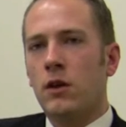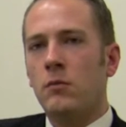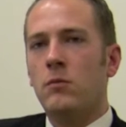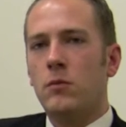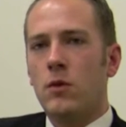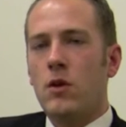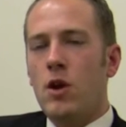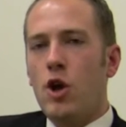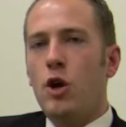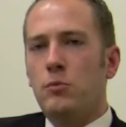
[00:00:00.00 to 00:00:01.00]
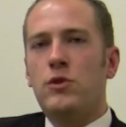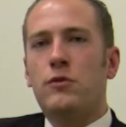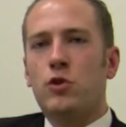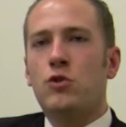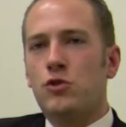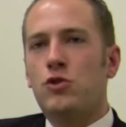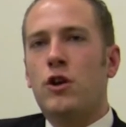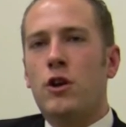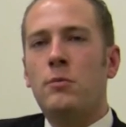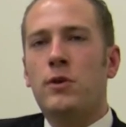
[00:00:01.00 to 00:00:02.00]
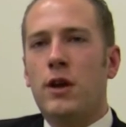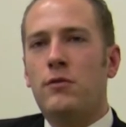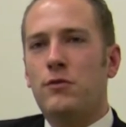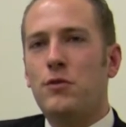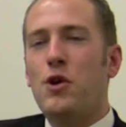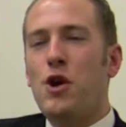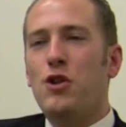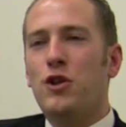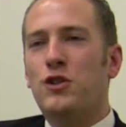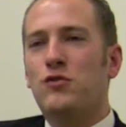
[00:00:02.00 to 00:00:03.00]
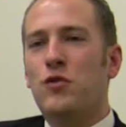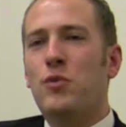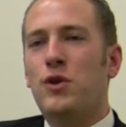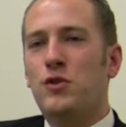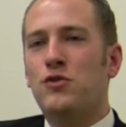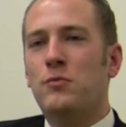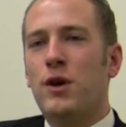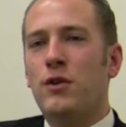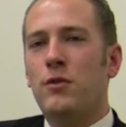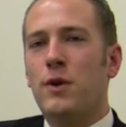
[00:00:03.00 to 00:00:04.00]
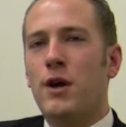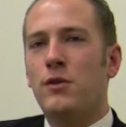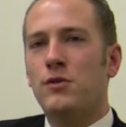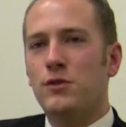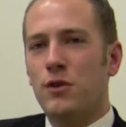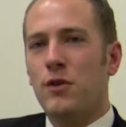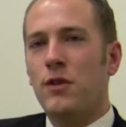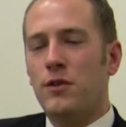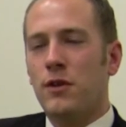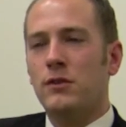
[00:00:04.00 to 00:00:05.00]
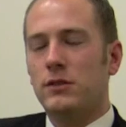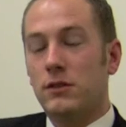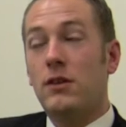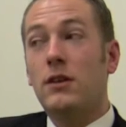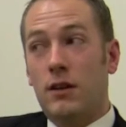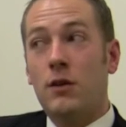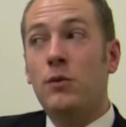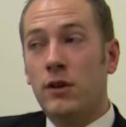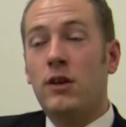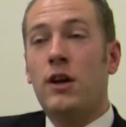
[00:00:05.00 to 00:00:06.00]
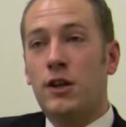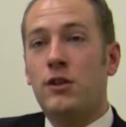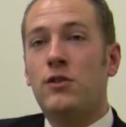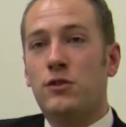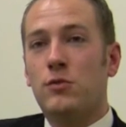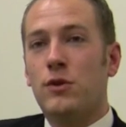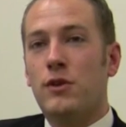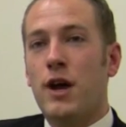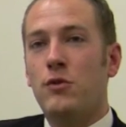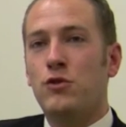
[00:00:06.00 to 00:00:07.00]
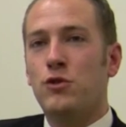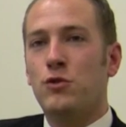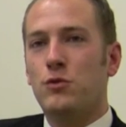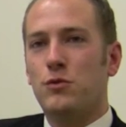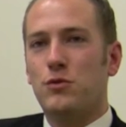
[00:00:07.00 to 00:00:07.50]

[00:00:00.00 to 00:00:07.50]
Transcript: I am difficult to shut up and have lots of opinions about other matters. So I thought, I really got to get this one down too.